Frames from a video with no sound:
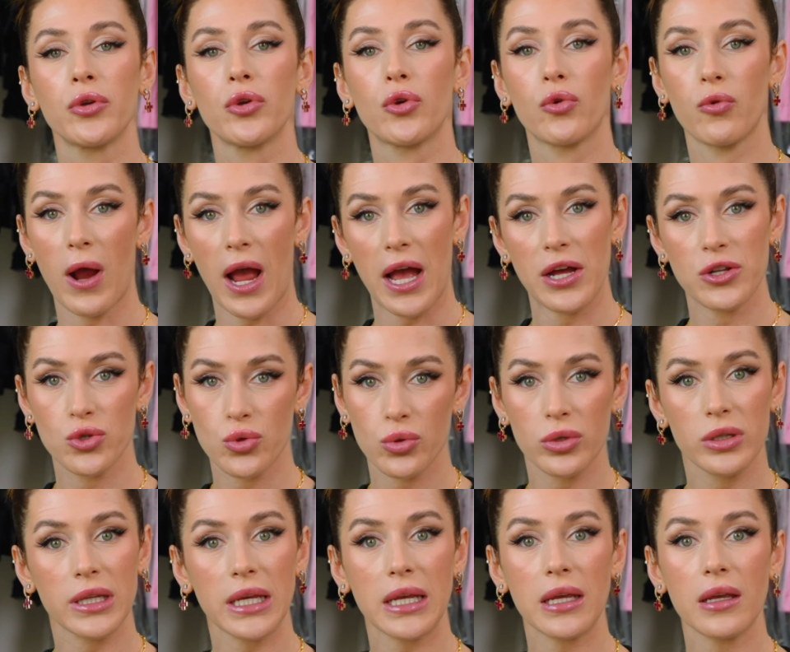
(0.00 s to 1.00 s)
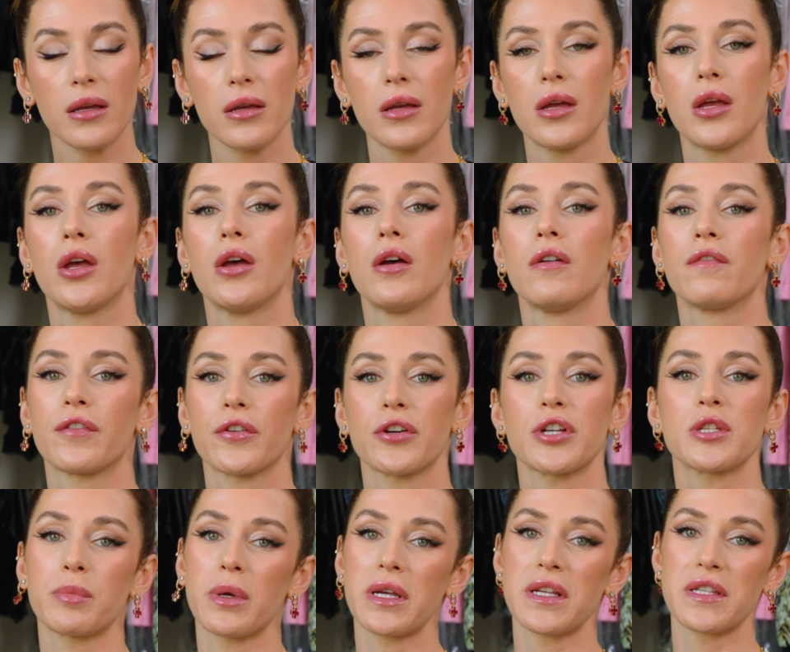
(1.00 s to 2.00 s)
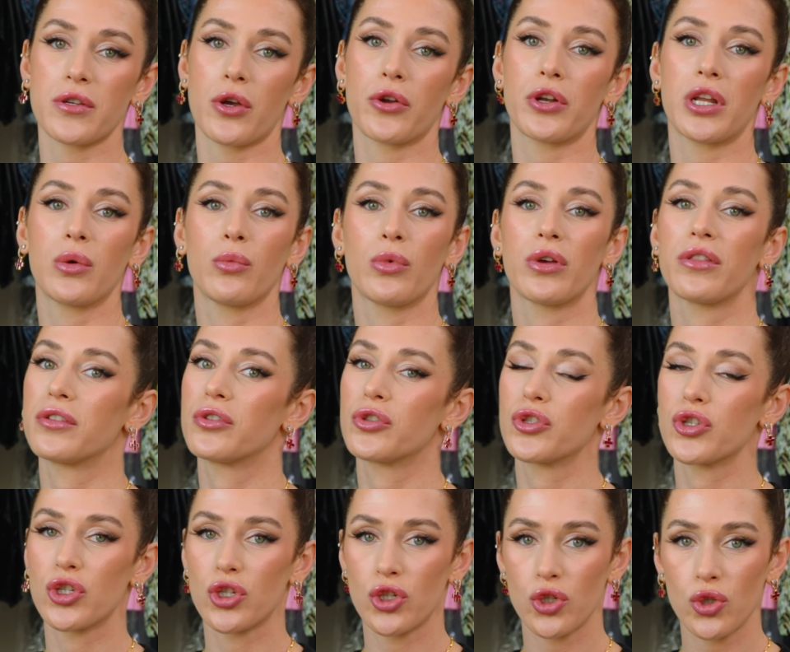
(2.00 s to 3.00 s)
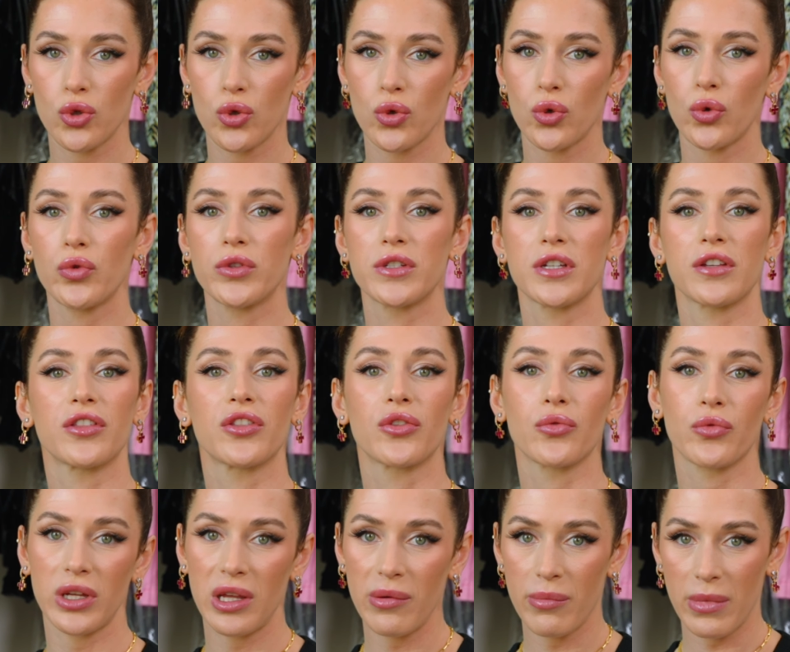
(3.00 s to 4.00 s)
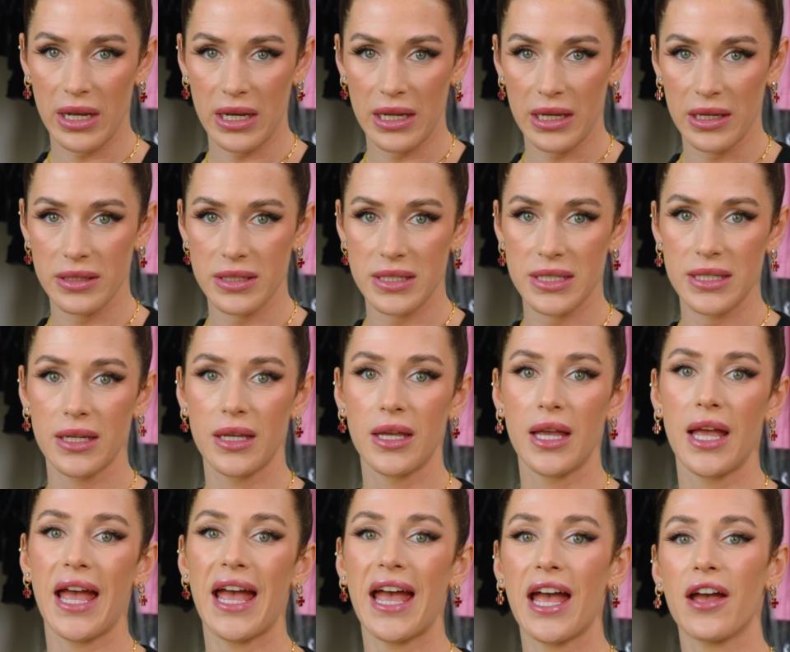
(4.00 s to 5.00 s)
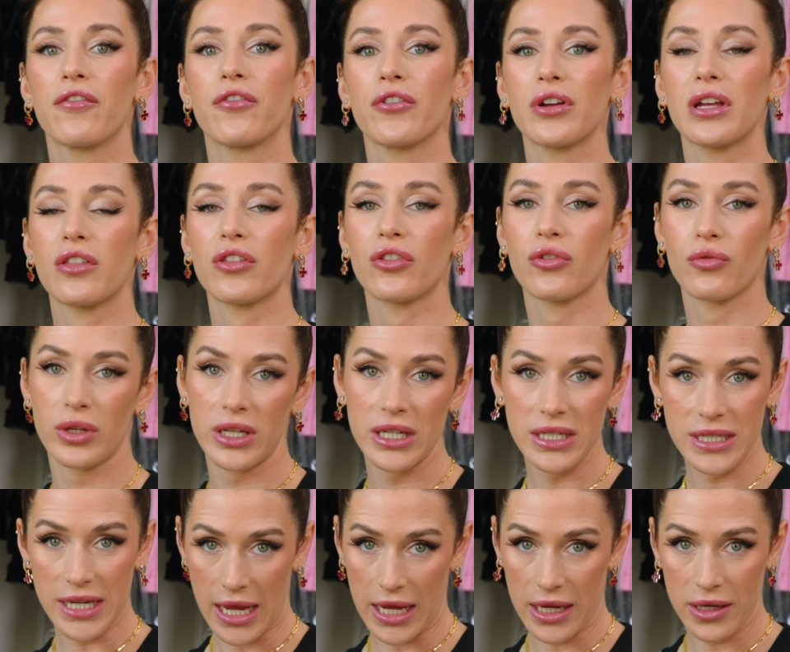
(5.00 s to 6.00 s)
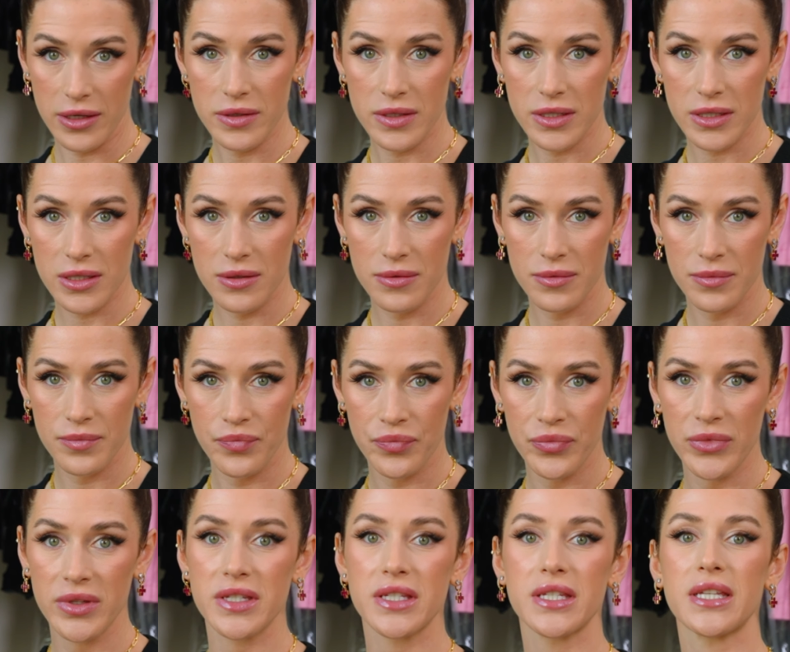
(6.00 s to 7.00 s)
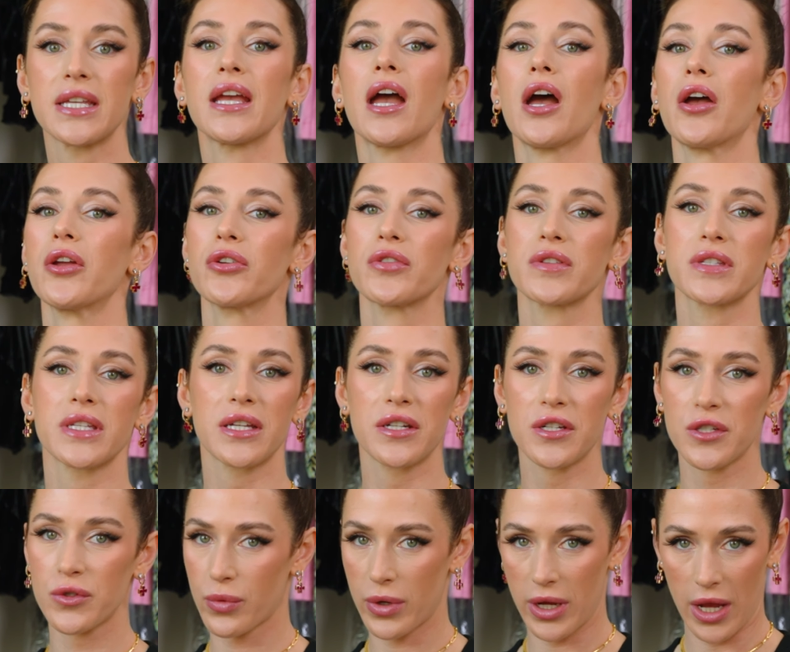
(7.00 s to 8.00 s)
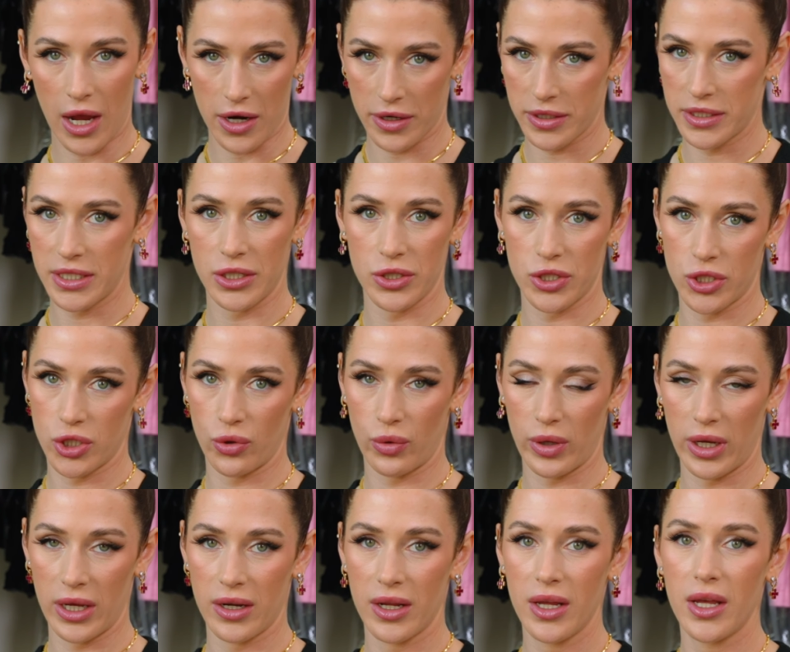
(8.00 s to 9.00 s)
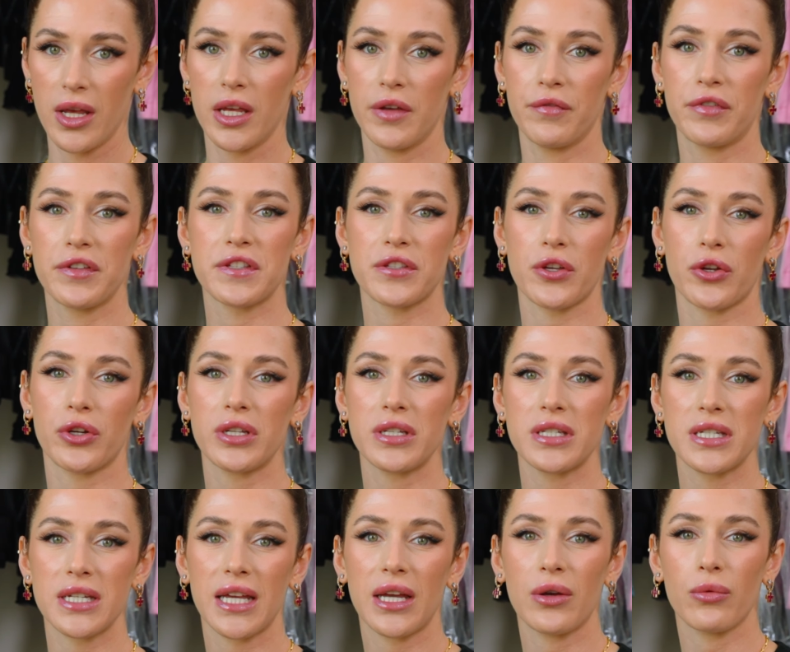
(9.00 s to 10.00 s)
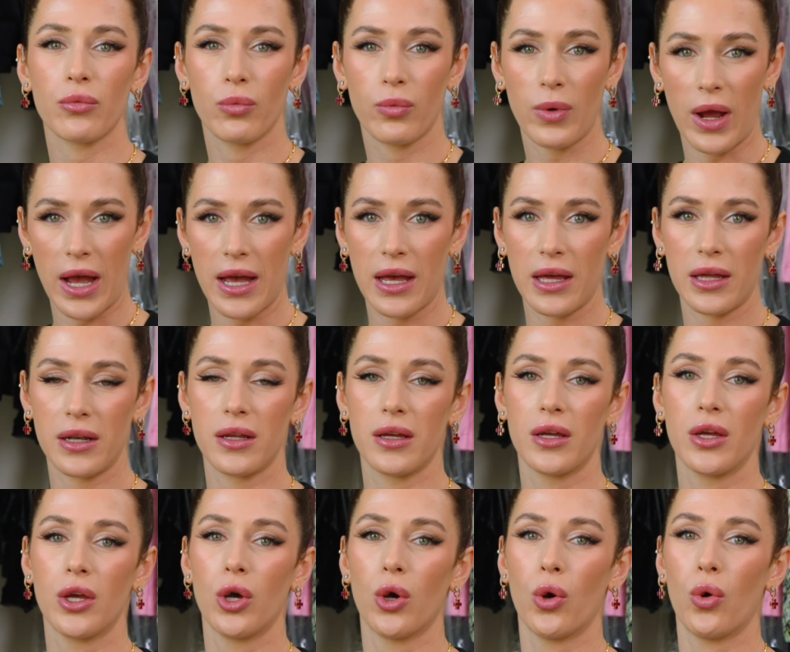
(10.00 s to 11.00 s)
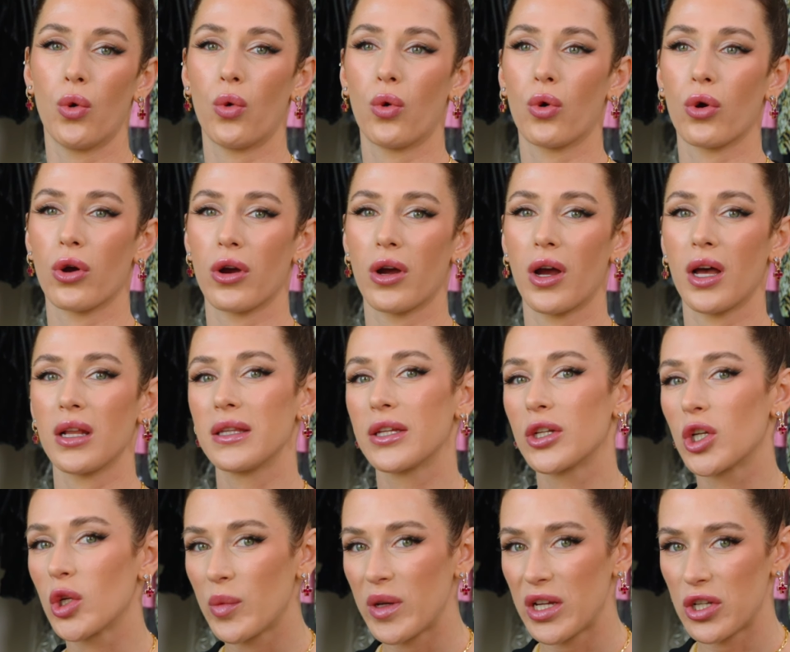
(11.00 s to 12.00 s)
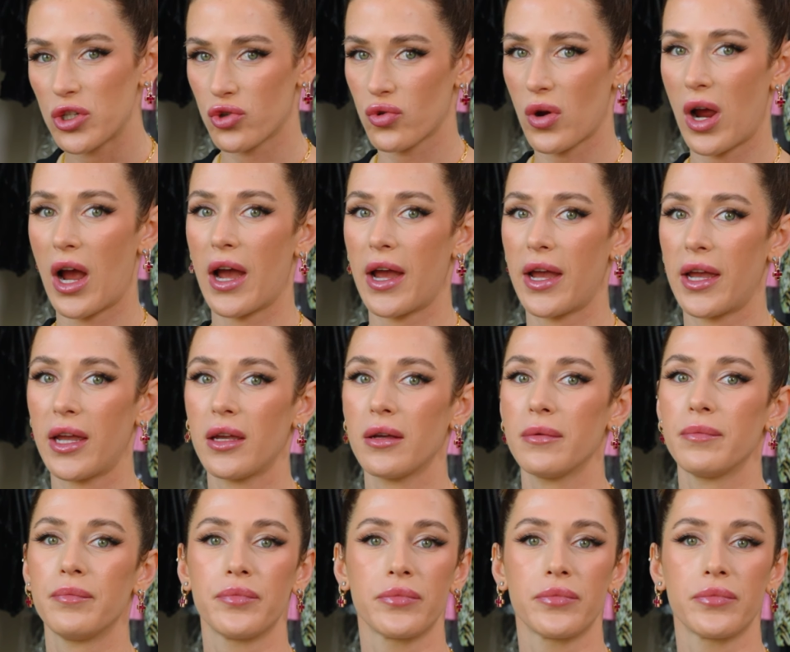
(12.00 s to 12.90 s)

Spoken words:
gradually, first by starting with 2 to 3 minutes every 3 days. See how your skin is reacting to it. If it's starting to get red or a little bit dry,